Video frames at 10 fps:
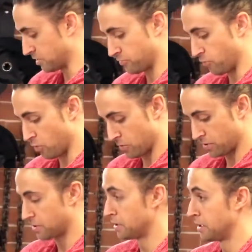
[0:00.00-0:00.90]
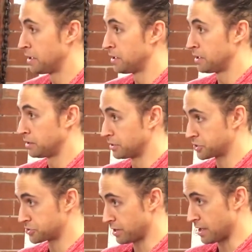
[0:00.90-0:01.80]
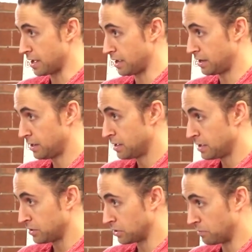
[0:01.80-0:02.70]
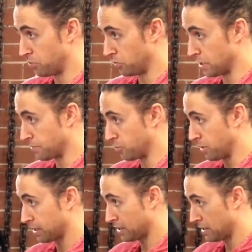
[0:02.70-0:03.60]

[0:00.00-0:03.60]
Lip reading: forward. Look straight ahead. You're going to pull up quick,